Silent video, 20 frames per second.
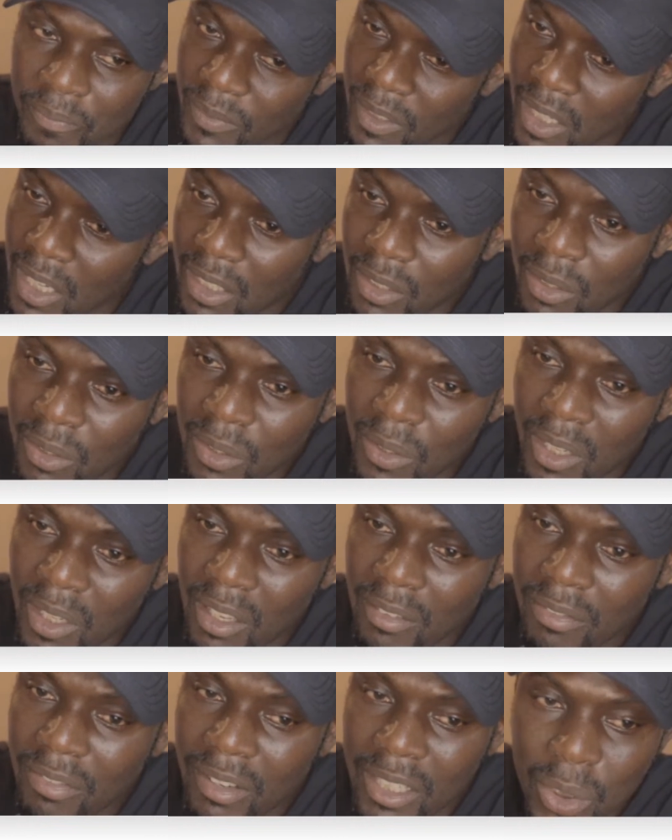I don't know
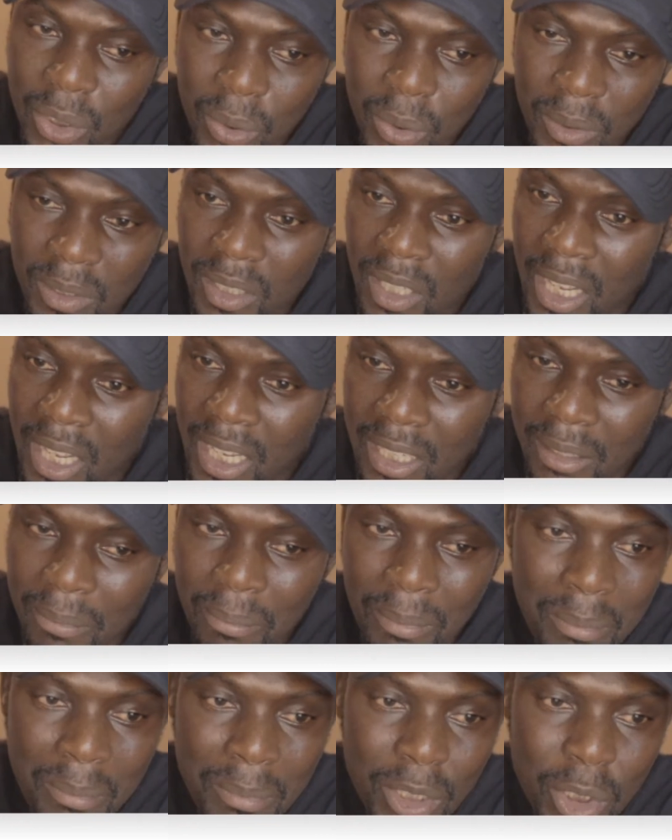if I should
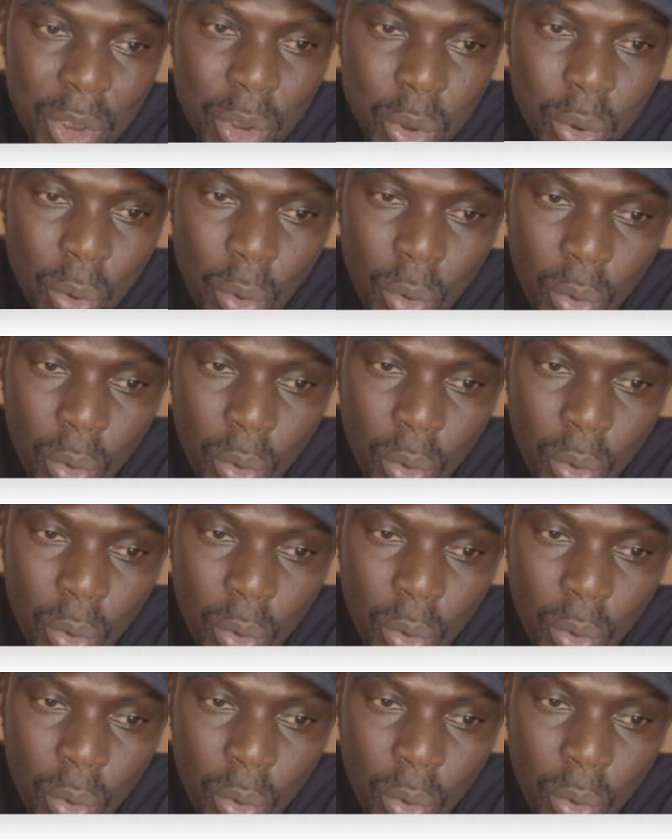maybe show